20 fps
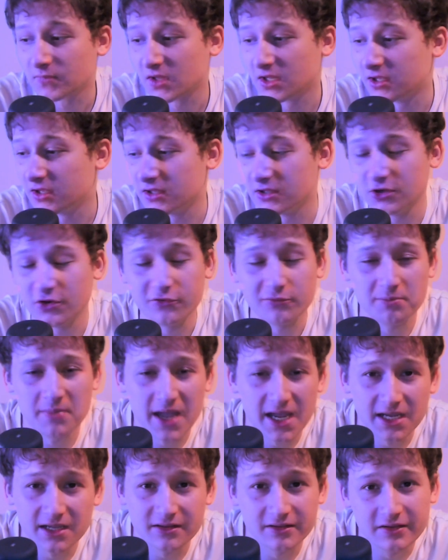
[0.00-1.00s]
You've
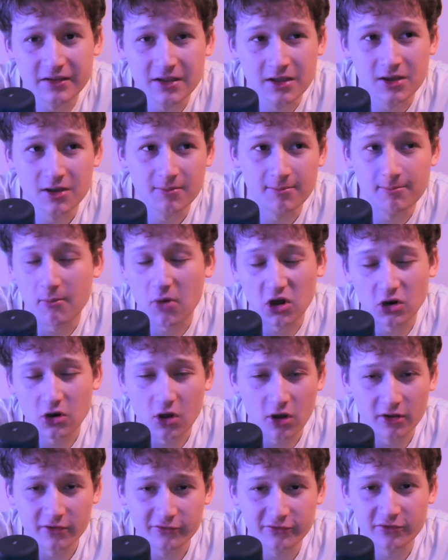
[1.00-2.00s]
made my
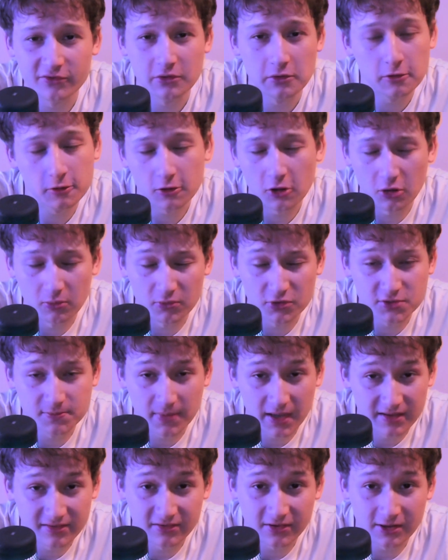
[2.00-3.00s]
life so much
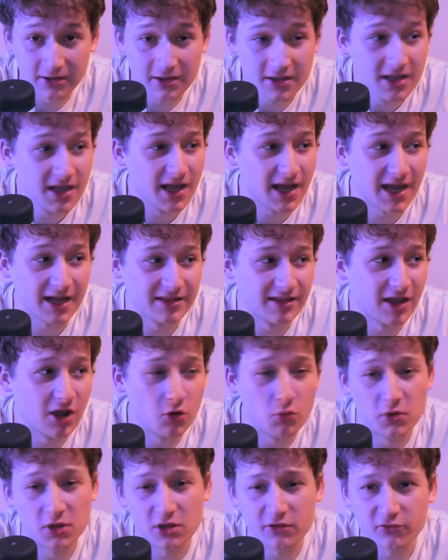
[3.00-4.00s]
better, and now
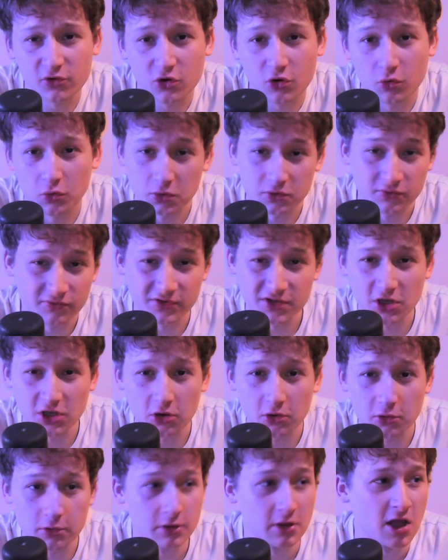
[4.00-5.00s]
when I record
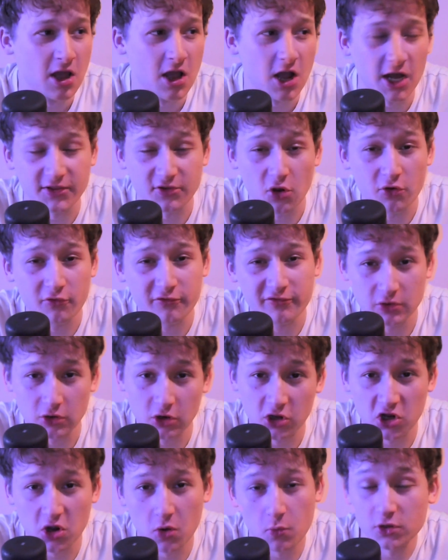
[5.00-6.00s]
videos, I don't feel
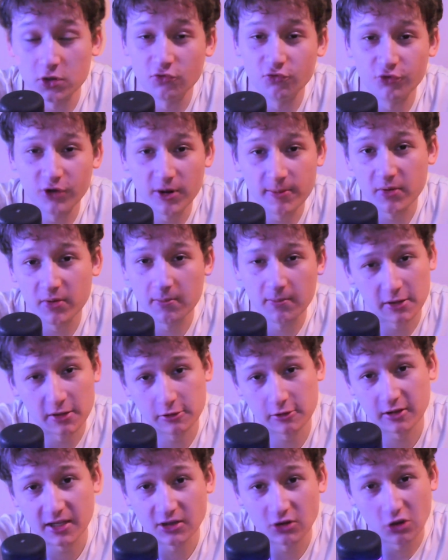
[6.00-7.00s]
like I want to rip my
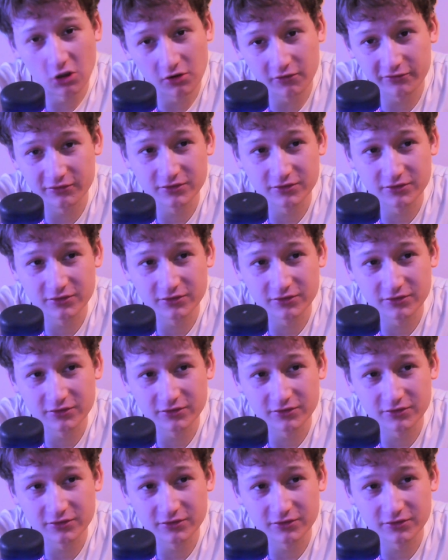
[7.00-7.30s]
skin off.